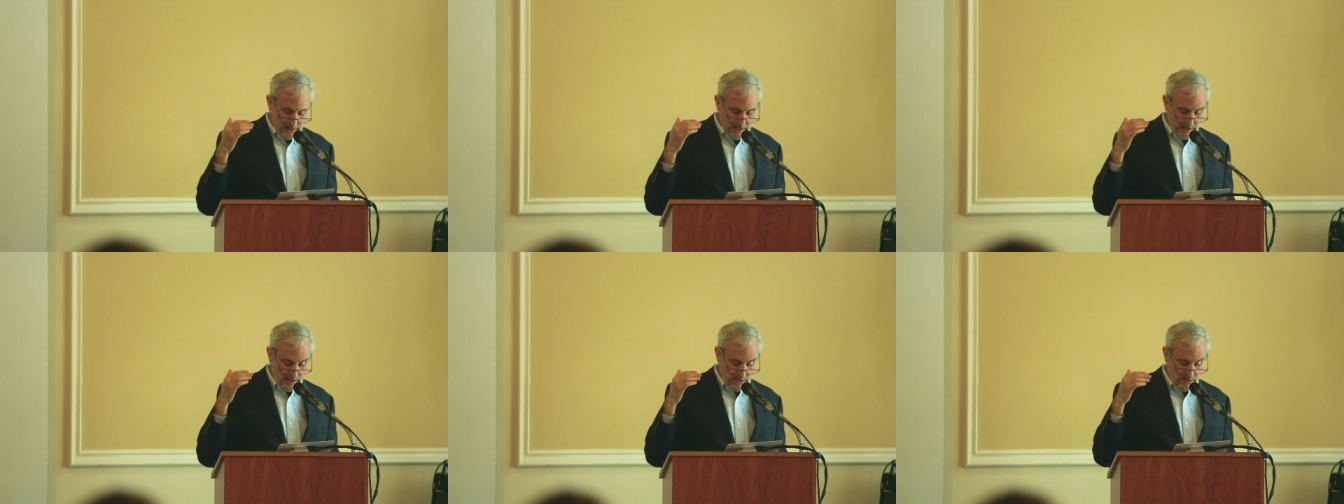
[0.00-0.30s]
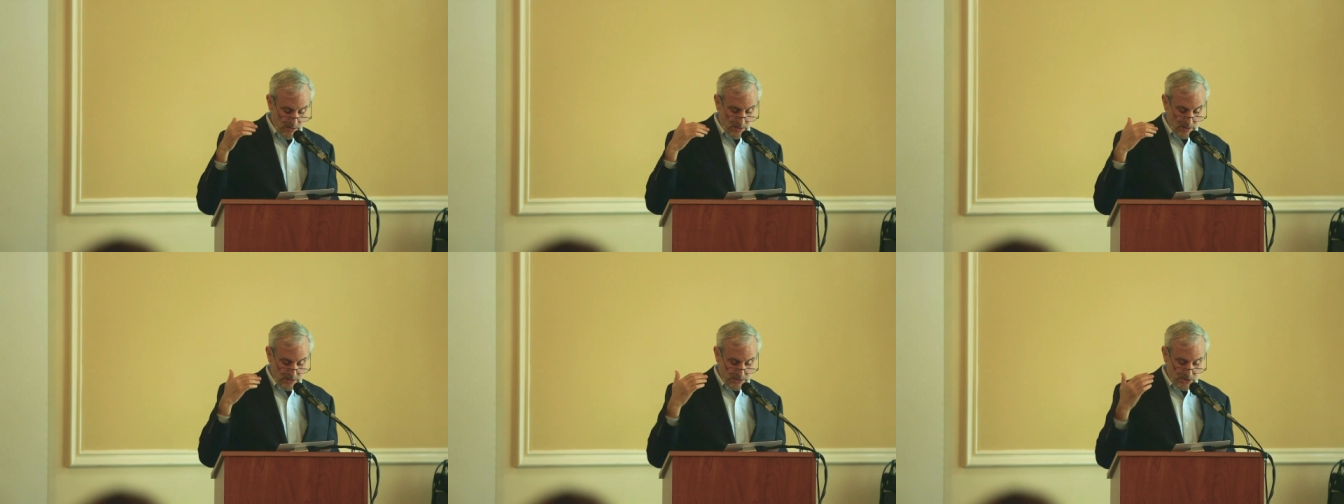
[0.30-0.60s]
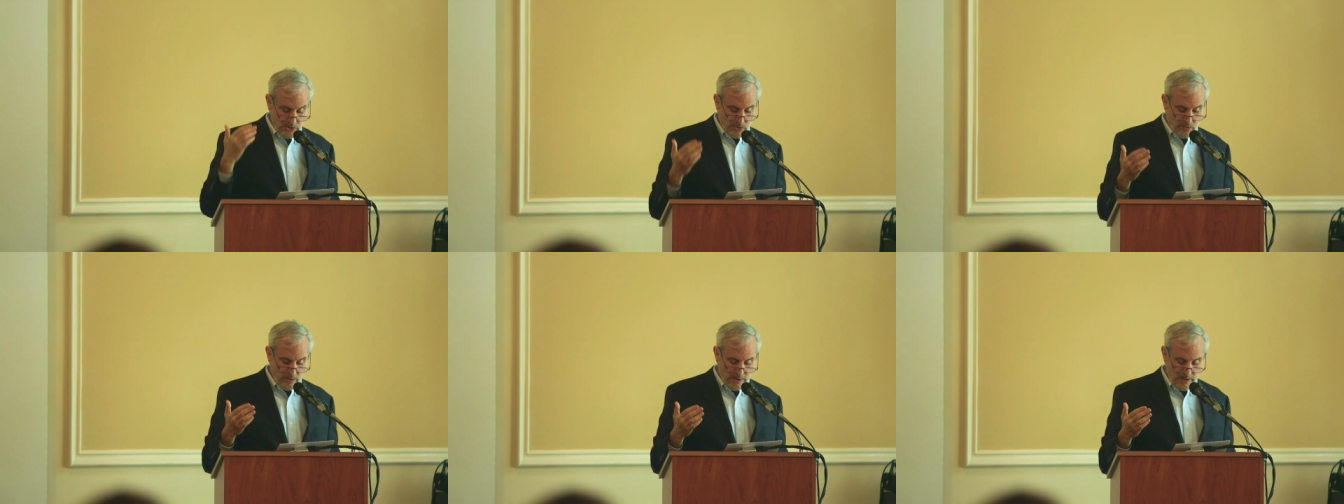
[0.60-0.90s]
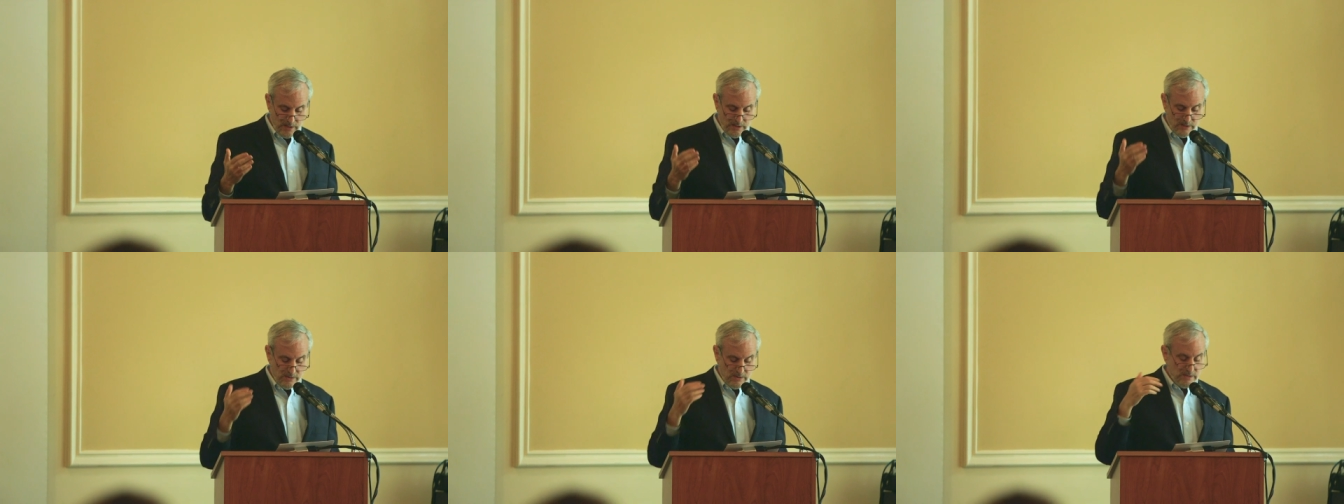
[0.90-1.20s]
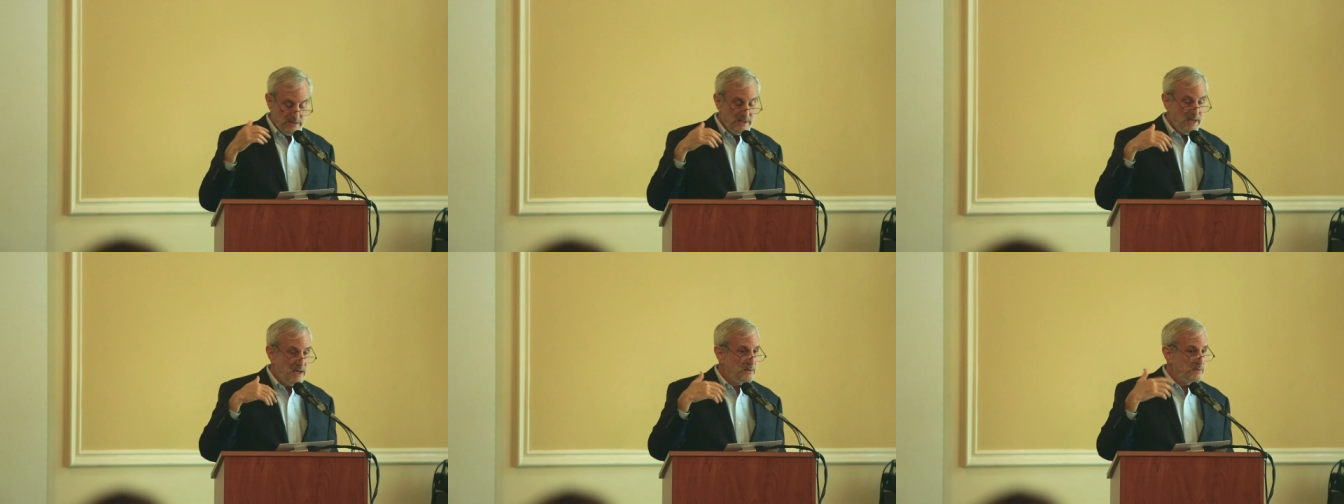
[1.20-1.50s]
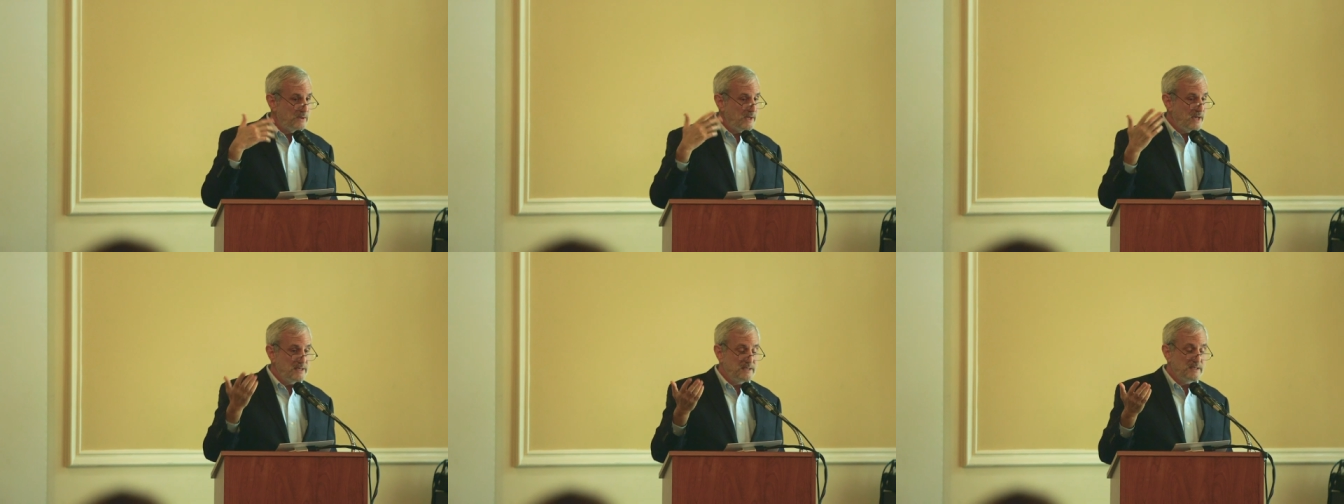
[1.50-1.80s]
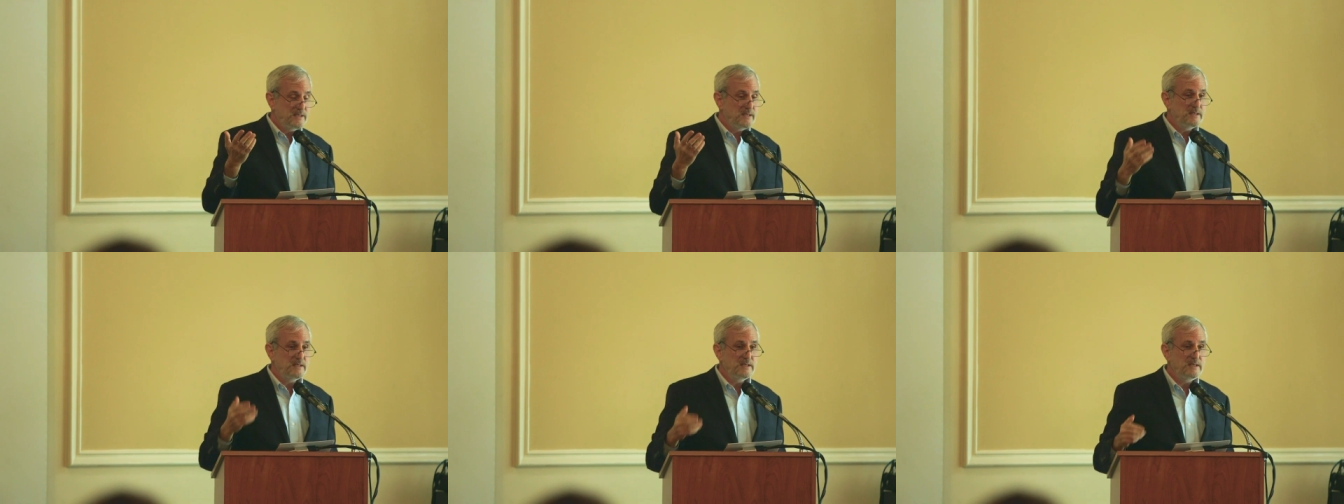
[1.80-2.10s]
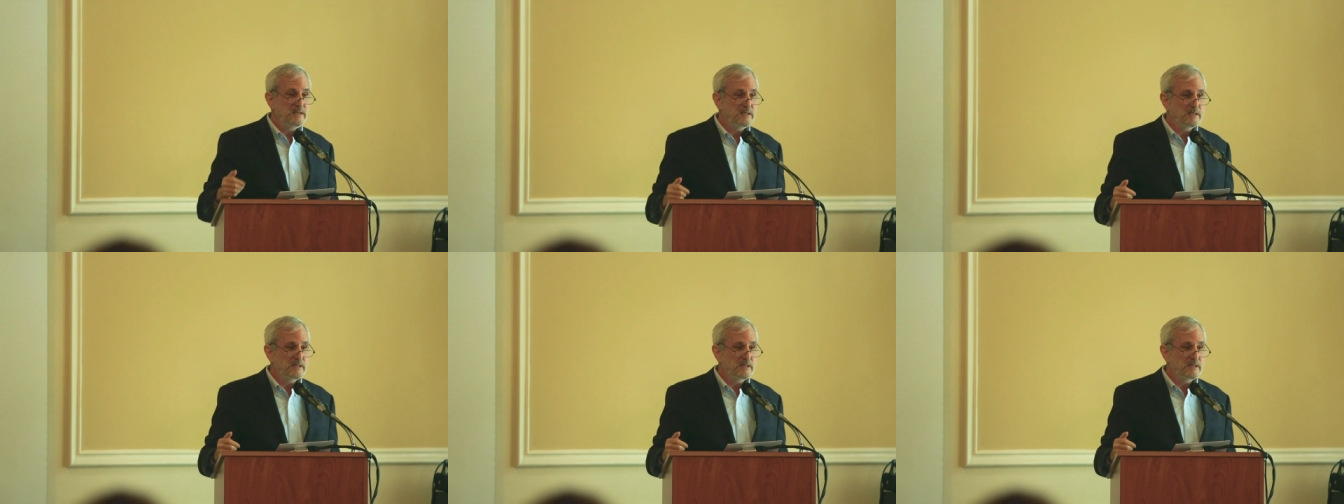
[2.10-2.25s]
in Australia. There's now an I C C